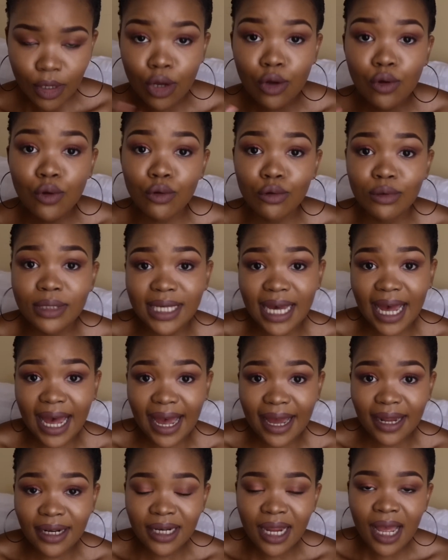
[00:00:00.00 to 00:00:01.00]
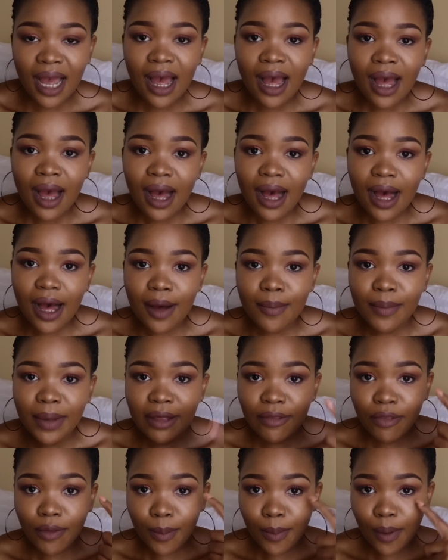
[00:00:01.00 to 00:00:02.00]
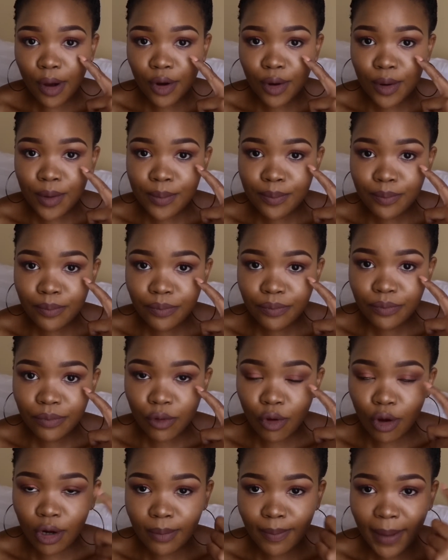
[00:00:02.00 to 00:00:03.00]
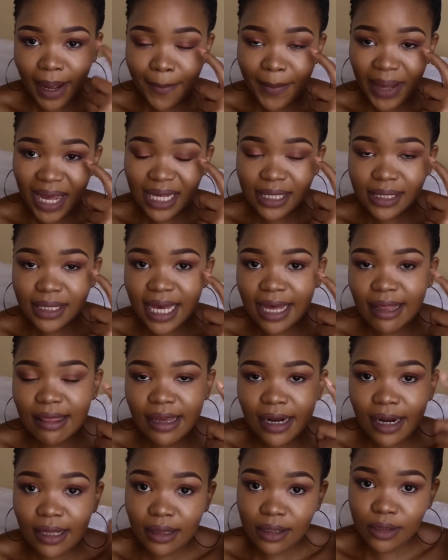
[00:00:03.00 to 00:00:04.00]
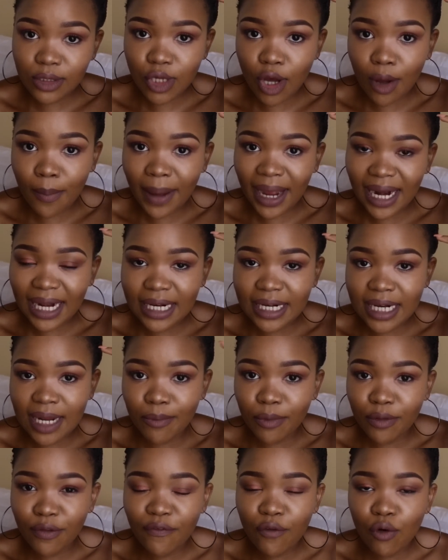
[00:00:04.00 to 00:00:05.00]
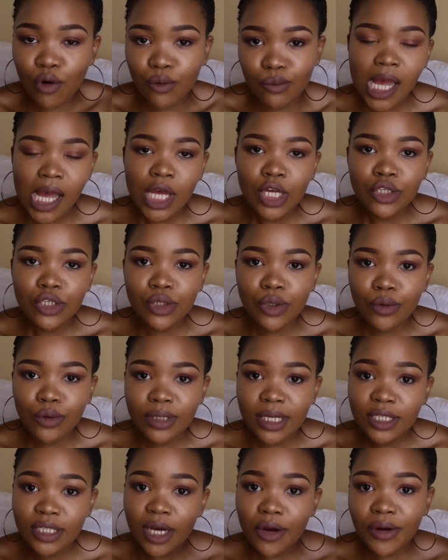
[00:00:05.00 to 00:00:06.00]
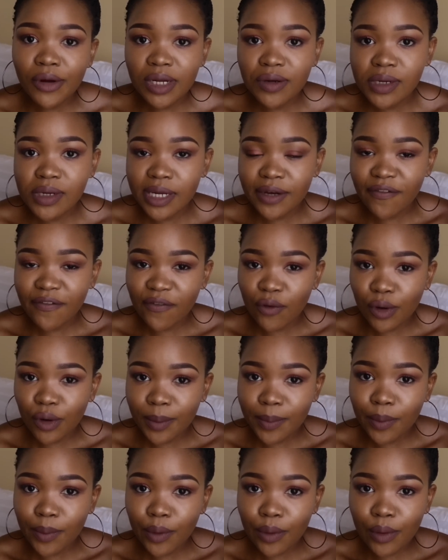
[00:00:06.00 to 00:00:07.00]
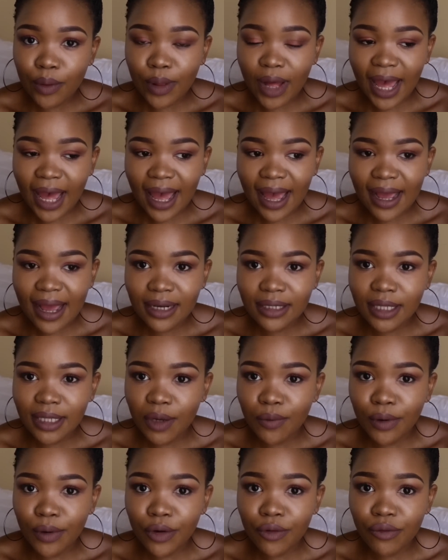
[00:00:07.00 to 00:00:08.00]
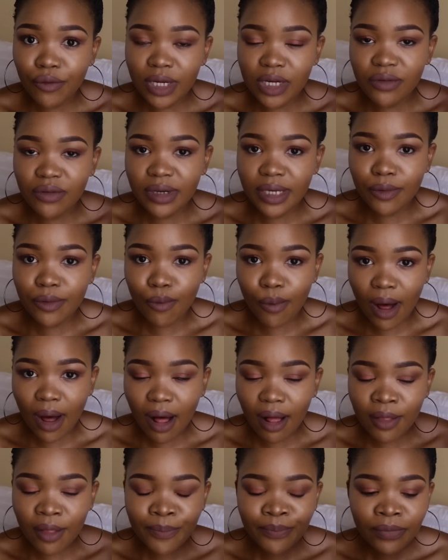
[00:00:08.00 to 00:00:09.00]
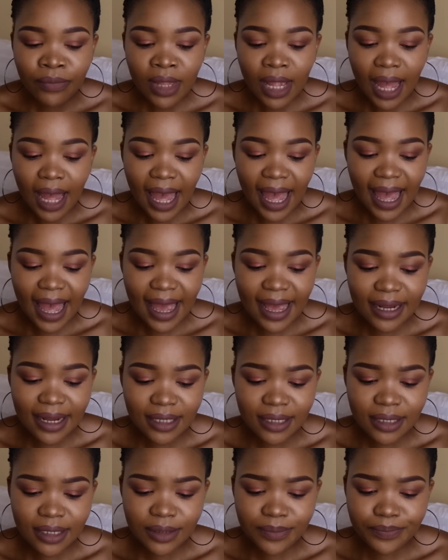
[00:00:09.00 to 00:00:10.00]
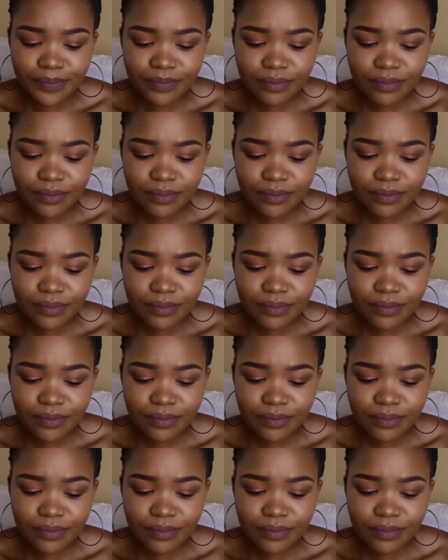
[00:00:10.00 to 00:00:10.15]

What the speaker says: Cool Tan in the bottom on my base, and then at the top I clean up with Fawn. So these are really affordable and they work really well, and